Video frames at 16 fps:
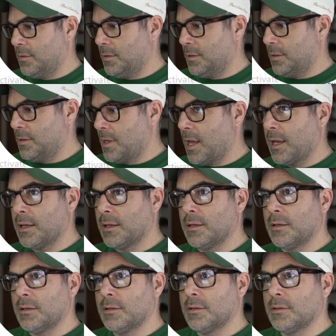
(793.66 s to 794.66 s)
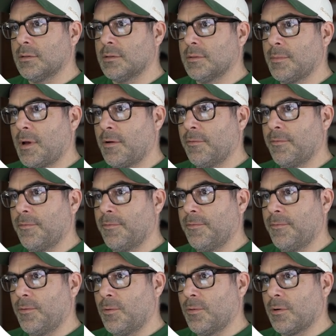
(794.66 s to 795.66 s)
And that is about
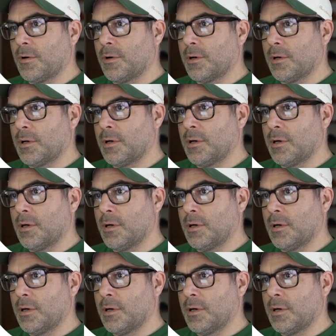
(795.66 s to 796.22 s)
4,